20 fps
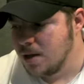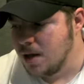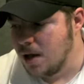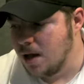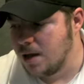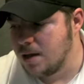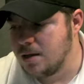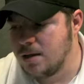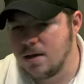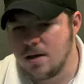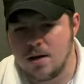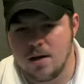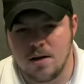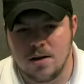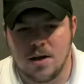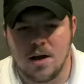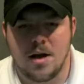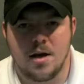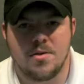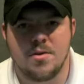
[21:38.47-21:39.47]
And
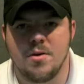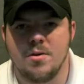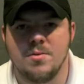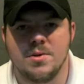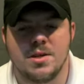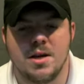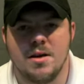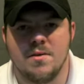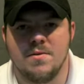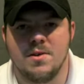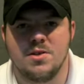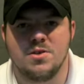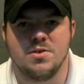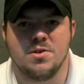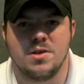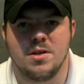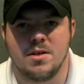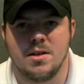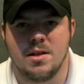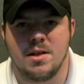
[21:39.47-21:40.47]
uh, I thought it was kind of
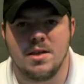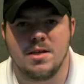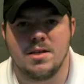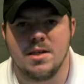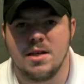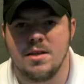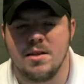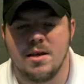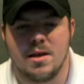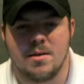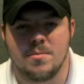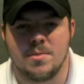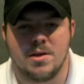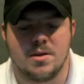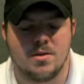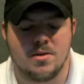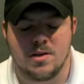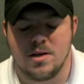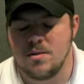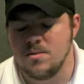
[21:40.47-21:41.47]
interesting that he said that
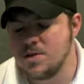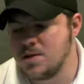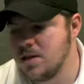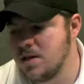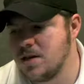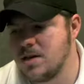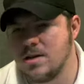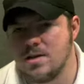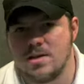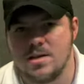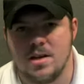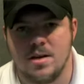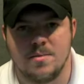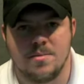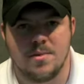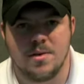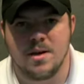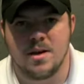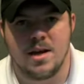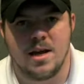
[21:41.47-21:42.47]
because I was thinking the same
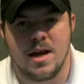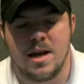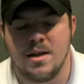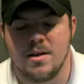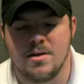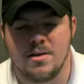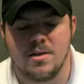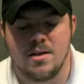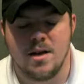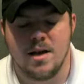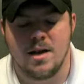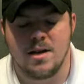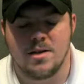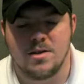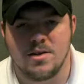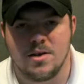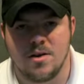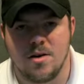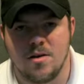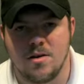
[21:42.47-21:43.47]
thing. I had had a
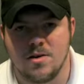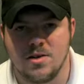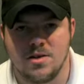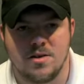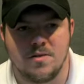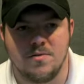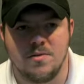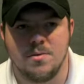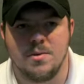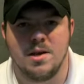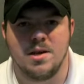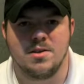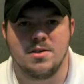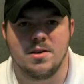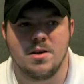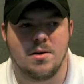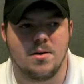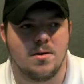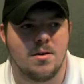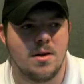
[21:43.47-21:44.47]
cigar just a few days
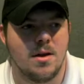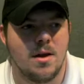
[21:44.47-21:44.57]
ago,